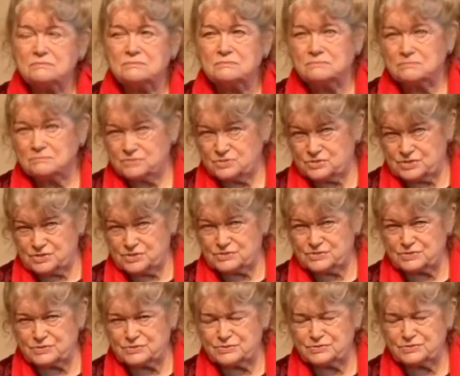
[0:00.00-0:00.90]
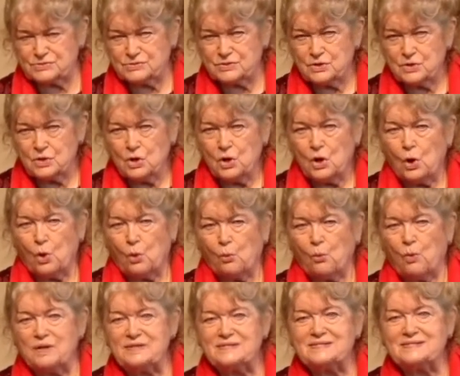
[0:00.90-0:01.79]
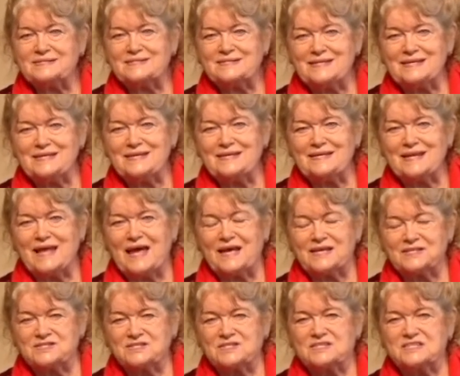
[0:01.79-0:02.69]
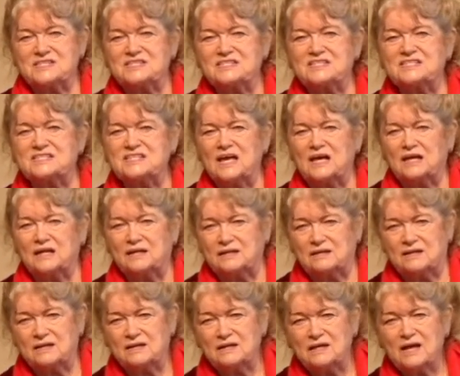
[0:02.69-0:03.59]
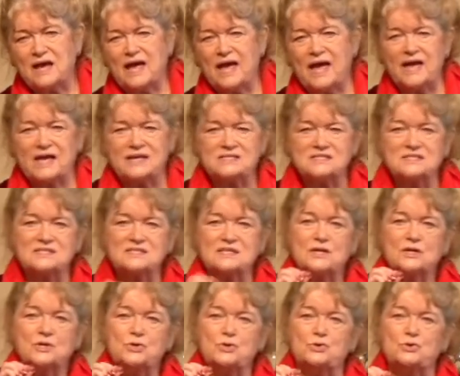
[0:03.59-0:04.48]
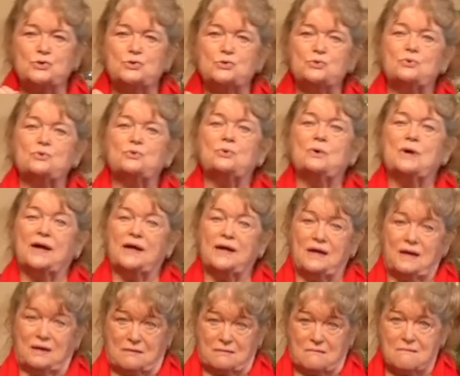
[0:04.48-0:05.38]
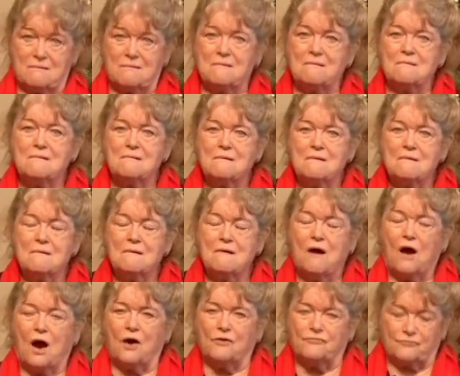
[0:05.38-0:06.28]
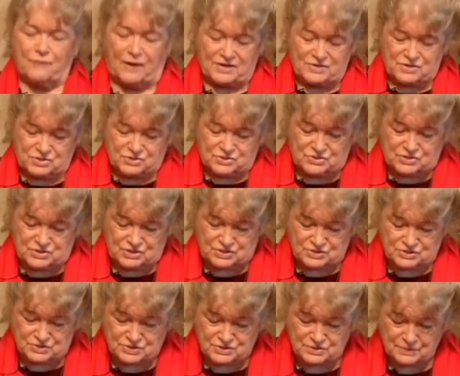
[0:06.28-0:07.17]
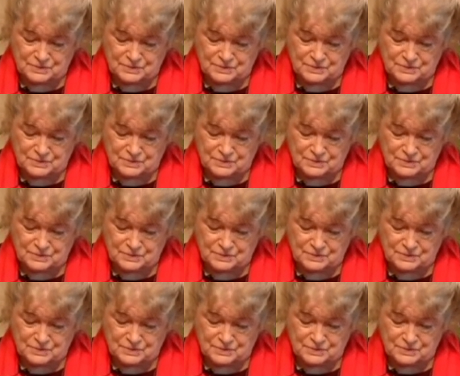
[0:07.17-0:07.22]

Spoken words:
Jesus, was seen as the Son, S-U-N, of righteousness.